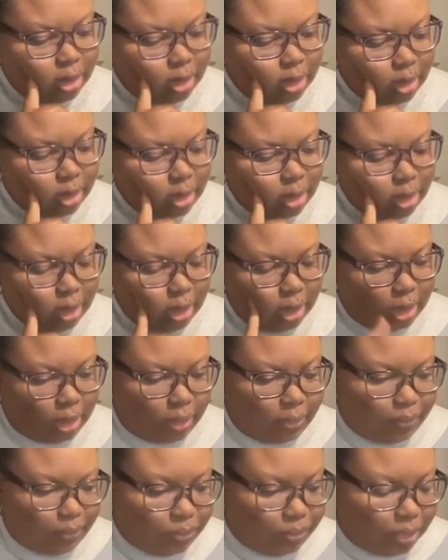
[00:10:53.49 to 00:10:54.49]
Yeah,
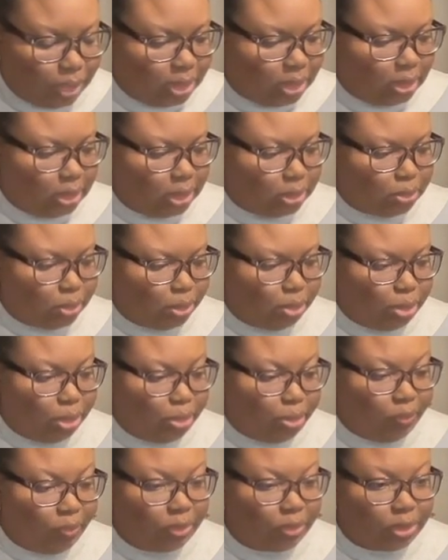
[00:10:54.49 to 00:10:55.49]
I think that's what I'm gonna do.
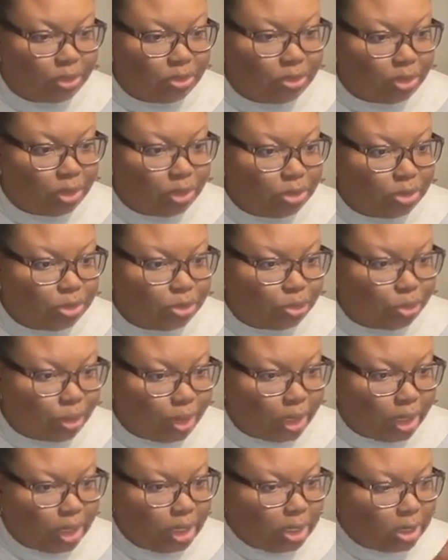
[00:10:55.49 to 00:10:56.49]
But for the sun's
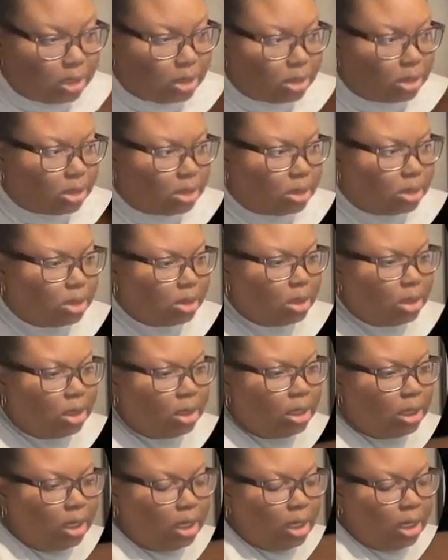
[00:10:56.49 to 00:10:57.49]
rays,
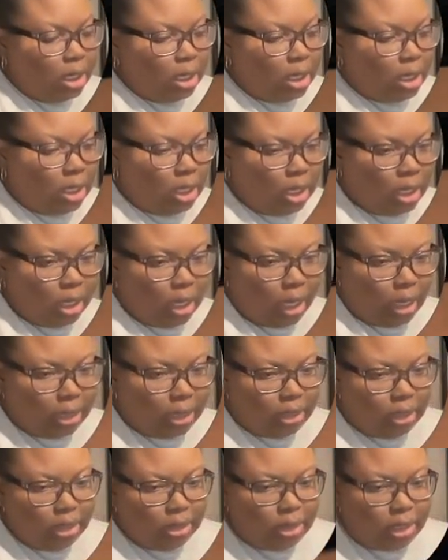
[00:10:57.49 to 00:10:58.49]
I
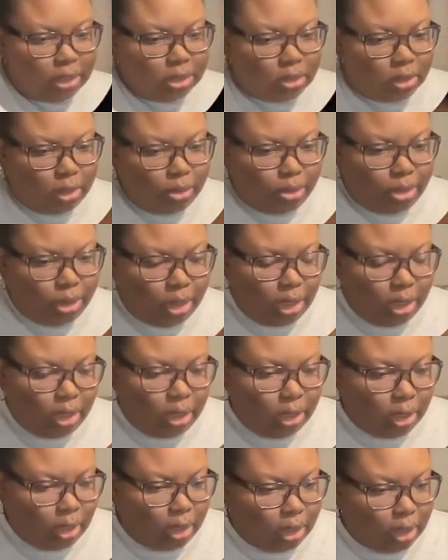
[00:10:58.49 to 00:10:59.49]
think that's going to be
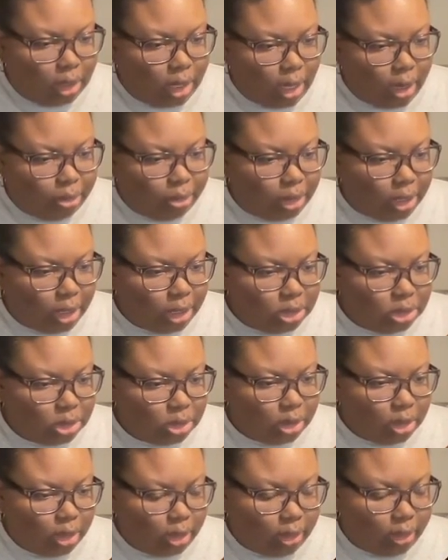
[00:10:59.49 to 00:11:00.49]
a combination
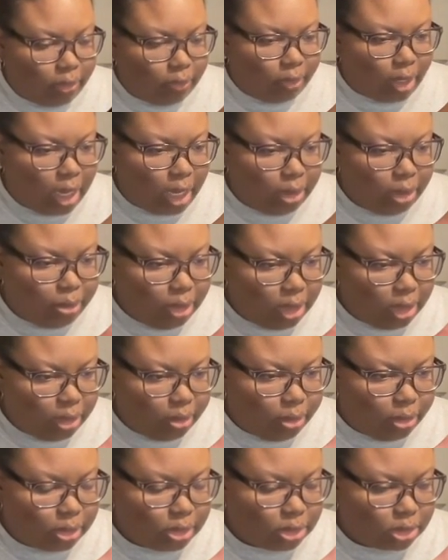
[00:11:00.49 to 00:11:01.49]
of
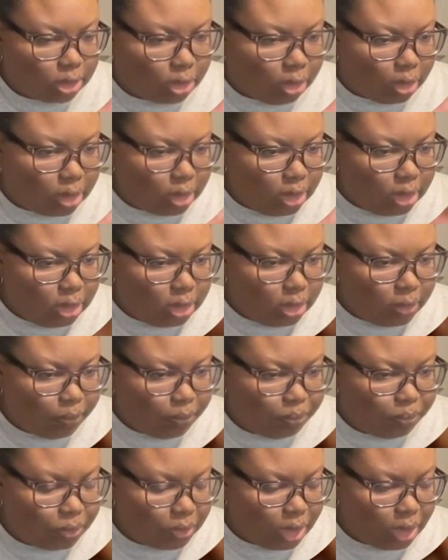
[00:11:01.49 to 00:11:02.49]
cadmium scarlet
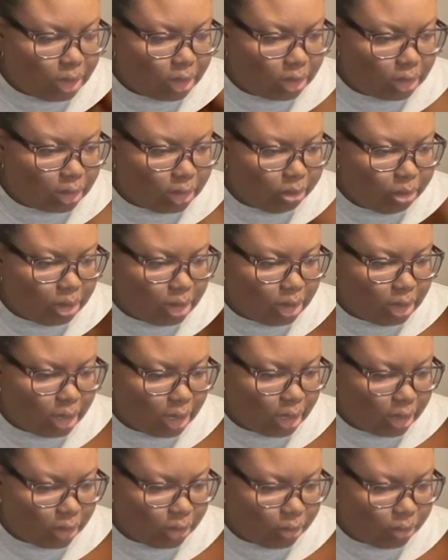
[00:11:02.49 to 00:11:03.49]
and lemon
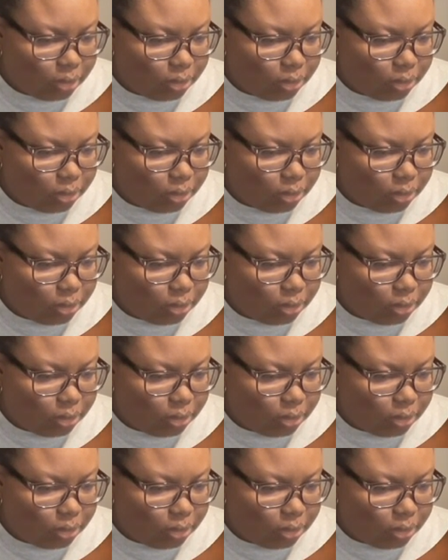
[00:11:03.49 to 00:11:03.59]
yellow.